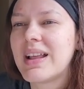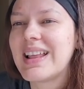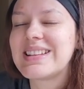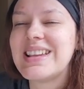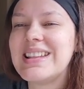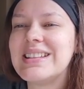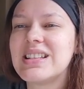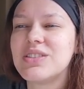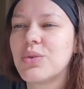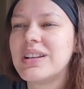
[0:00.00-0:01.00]
10 to
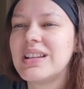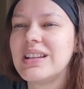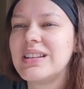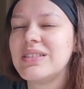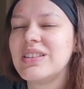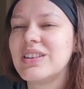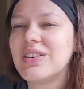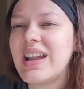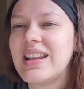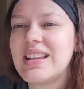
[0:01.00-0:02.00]
20,
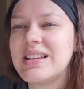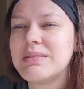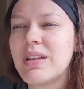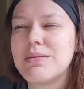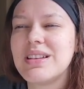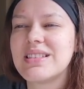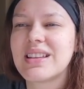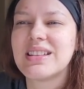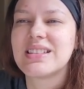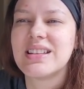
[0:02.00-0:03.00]
80 maybe
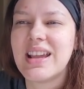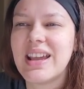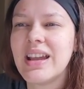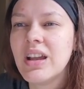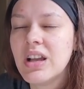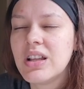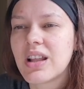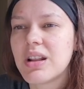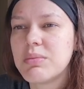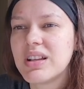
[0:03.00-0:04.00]
cents a day.
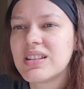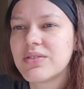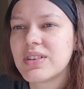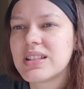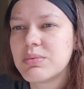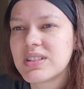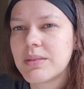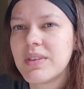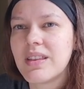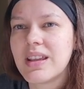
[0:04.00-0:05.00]
Not a big difference, but
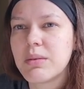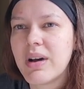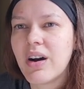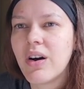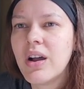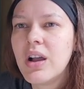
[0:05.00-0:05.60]
something to think about.